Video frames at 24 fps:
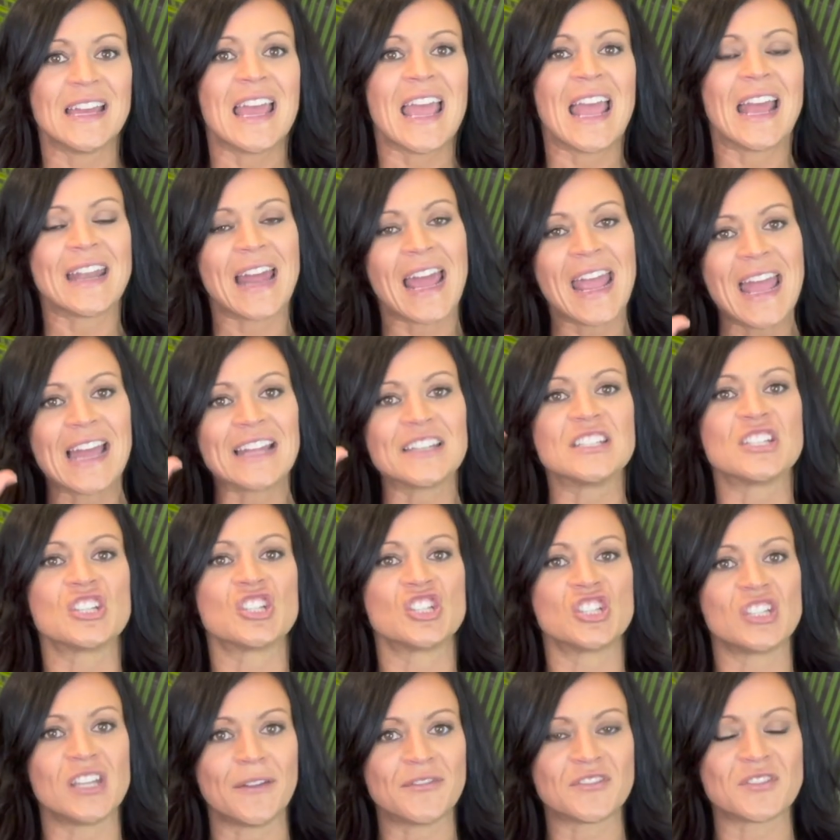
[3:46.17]
And I had to
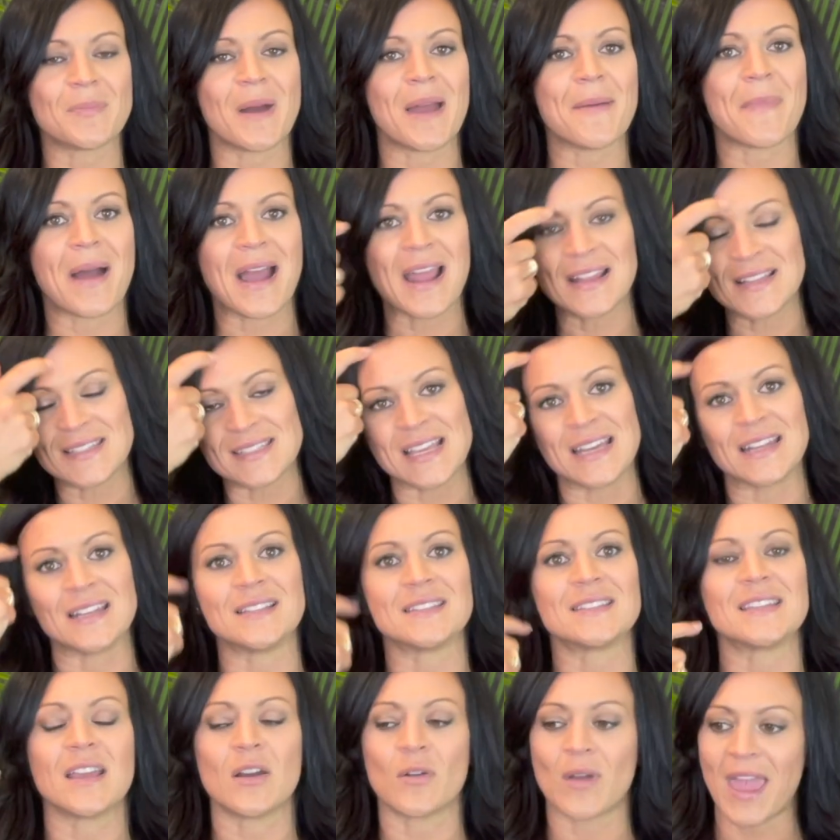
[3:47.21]
shift my mindset and
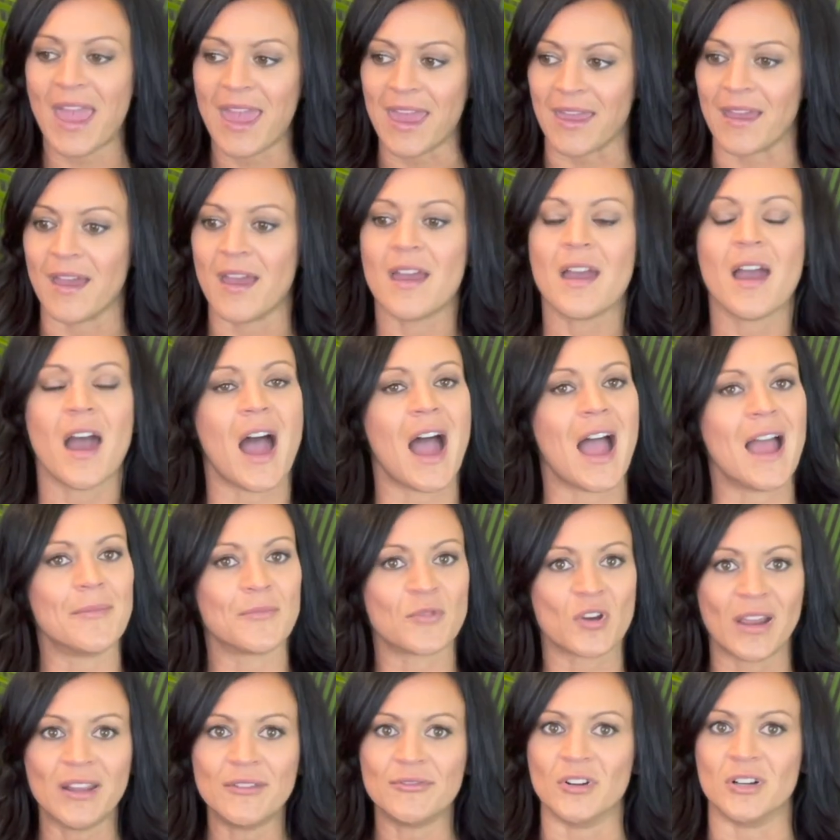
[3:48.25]
say, okay, I'm
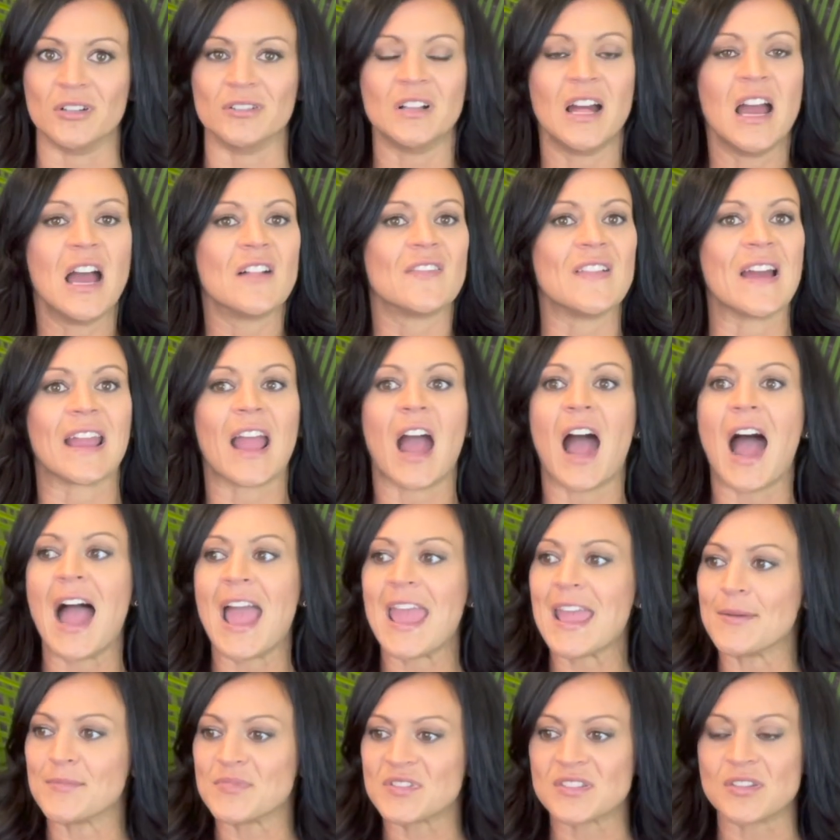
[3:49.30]
grateful. Like, I
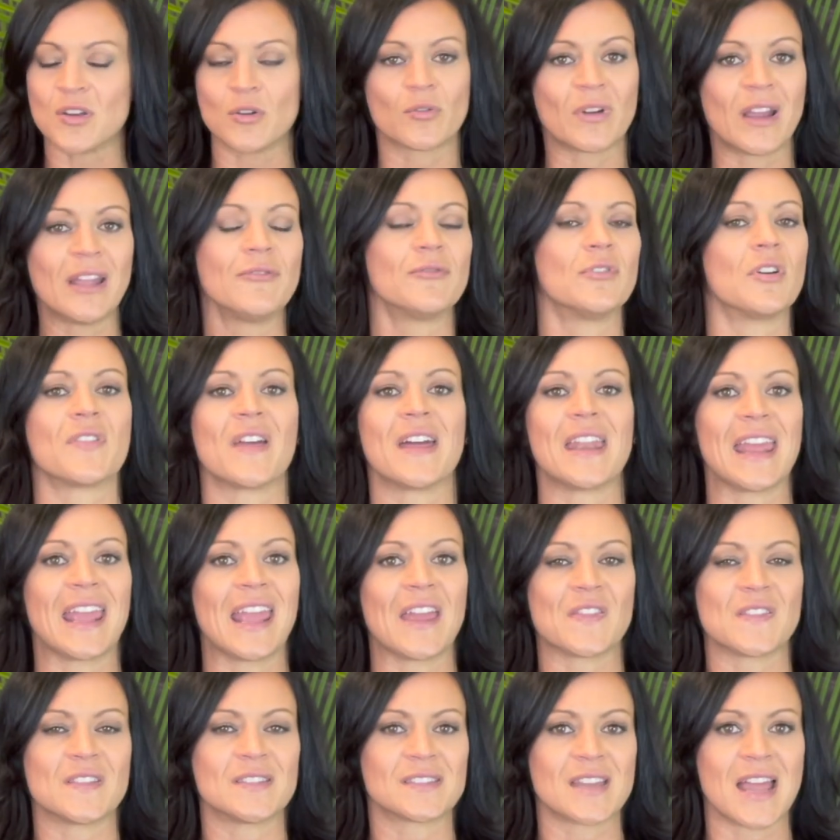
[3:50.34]
am so grateful that I
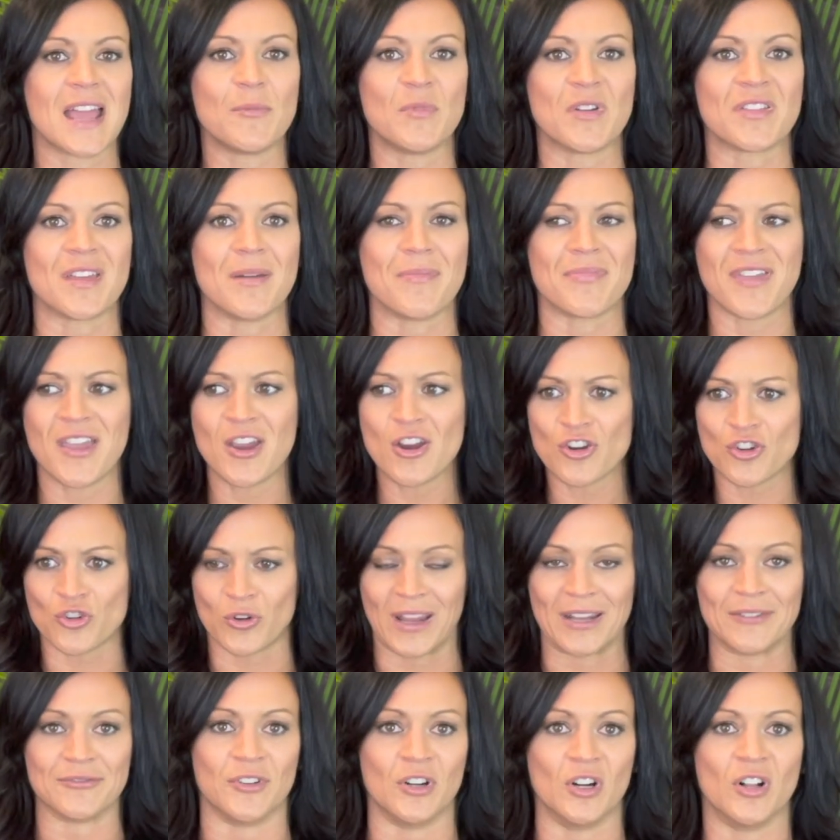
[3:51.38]
get this time with them. They're
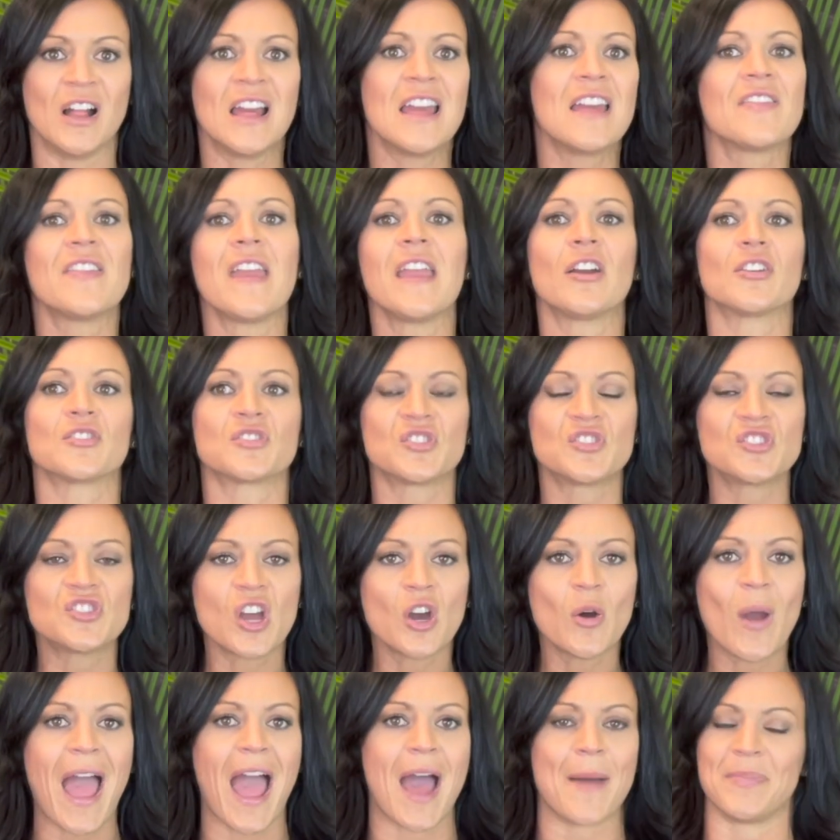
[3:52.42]
grateful. They are
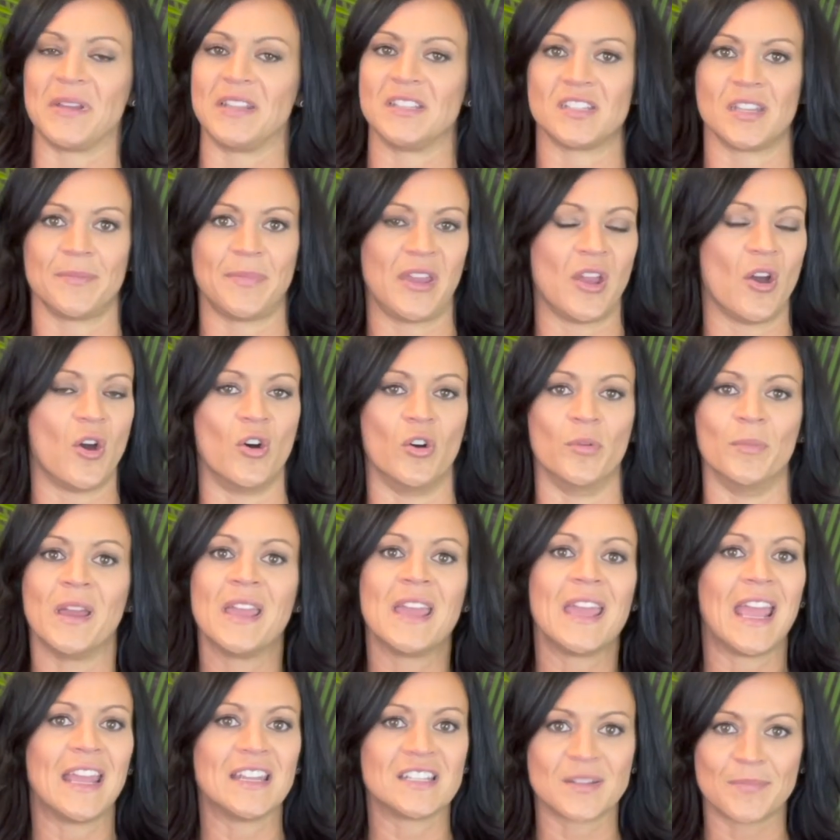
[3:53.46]
so happy to be home
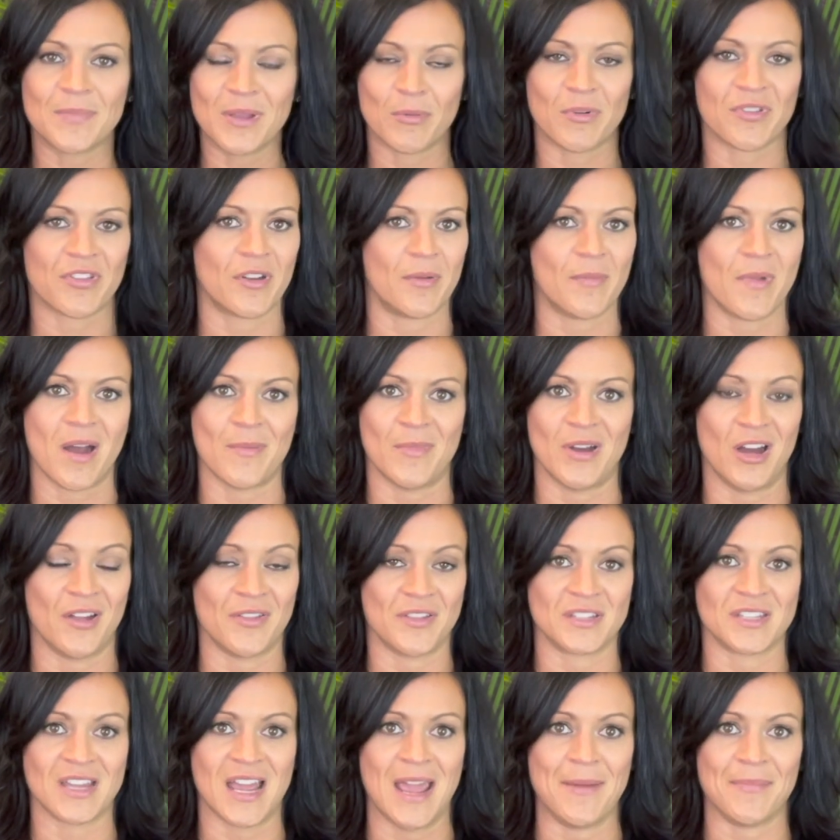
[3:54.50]
and to be with their mama all
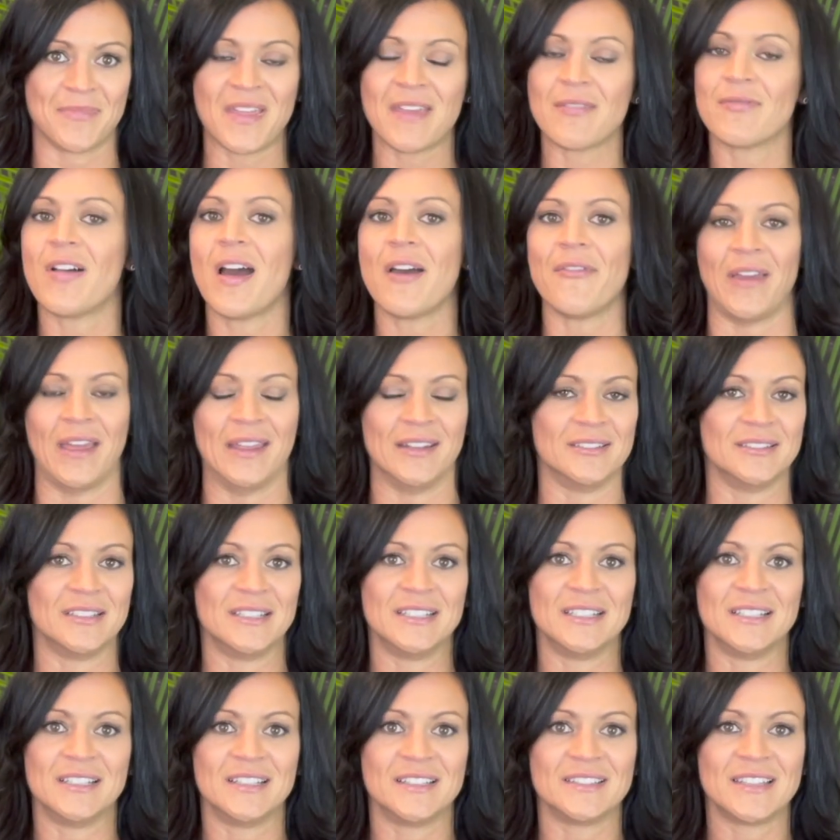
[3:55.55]
the time. They love it.
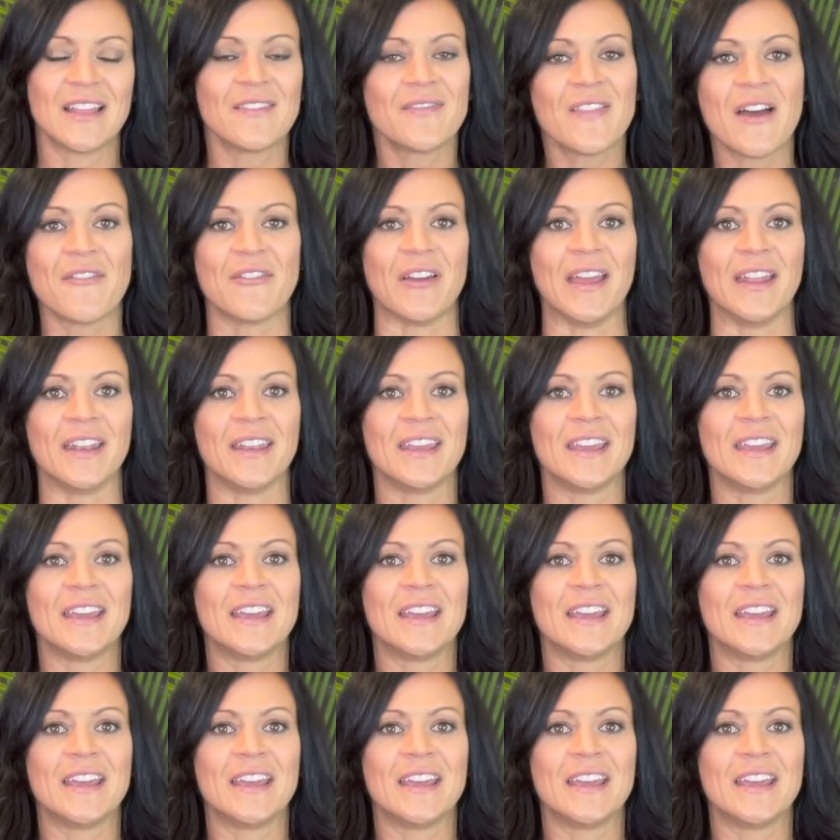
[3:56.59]
They love it.